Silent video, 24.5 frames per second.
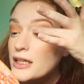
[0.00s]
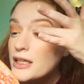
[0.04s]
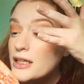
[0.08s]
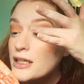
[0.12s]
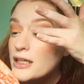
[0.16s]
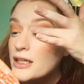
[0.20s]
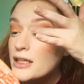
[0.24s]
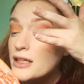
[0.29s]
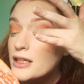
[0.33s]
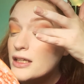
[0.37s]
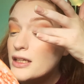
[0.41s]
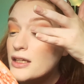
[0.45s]

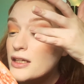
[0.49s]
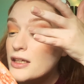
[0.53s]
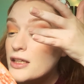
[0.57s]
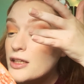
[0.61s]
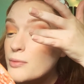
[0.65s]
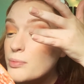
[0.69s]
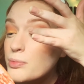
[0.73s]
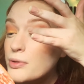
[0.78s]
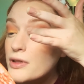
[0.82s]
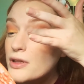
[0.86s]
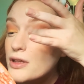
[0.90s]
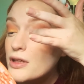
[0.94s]
and
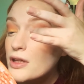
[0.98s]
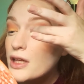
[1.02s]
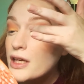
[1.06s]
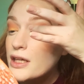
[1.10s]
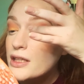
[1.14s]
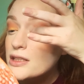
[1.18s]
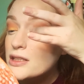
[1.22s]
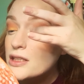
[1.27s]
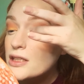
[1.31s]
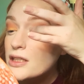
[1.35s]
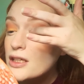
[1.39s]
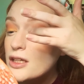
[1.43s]

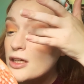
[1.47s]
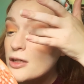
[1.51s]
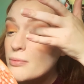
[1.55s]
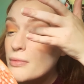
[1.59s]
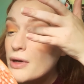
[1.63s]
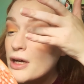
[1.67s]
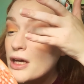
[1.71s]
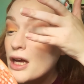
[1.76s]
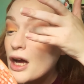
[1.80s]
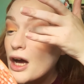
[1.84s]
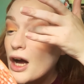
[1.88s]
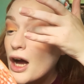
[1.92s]
place it on
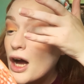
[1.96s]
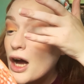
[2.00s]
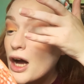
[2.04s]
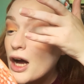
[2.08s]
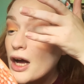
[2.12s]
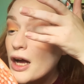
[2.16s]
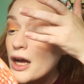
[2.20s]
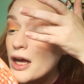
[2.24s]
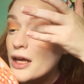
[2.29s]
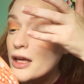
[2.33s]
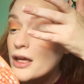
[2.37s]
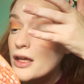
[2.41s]
my
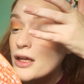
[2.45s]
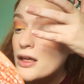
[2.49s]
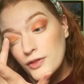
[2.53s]
eye.